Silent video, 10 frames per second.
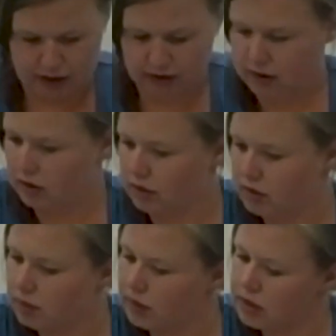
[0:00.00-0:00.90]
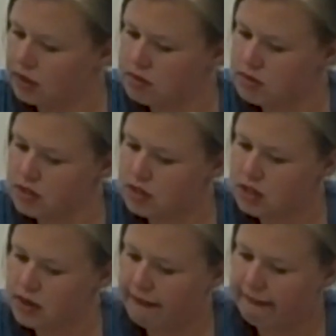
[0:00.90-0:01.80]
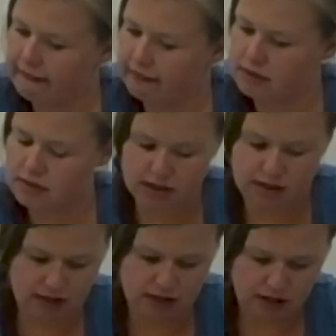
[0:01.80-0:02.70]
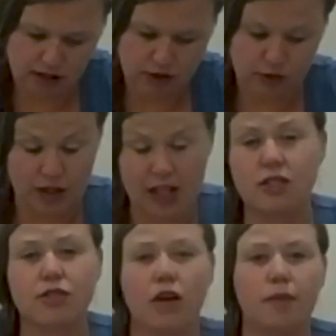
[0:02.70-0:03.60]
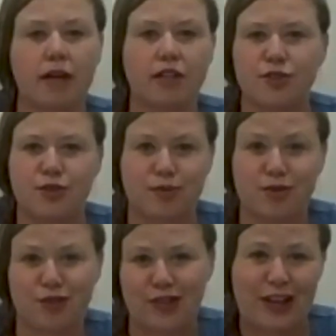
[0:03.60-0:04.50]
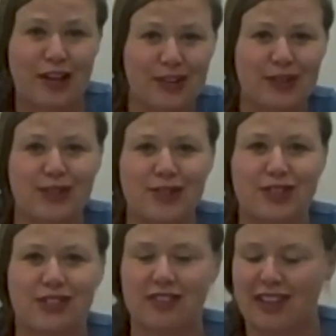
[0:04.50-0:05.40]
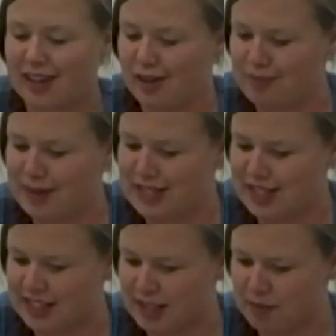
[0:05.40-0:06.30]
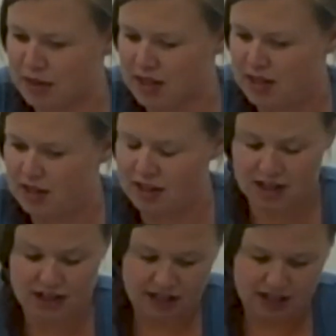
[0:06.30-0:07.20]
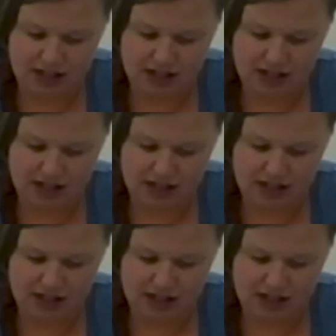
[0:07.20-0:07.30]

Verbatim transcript: getting all around. Let's see. Unique, so I'll probably just use some different colors and kind of mix things up there.